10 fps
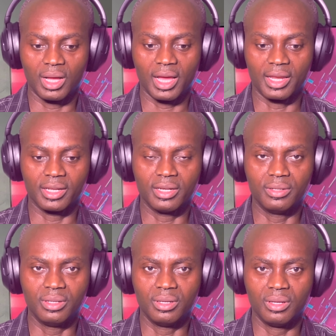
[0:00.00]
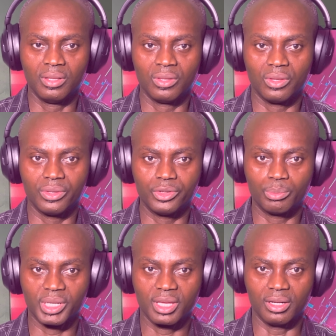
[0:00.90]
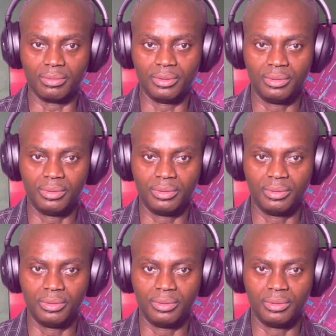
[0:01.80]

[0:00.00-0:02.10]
and then you begin.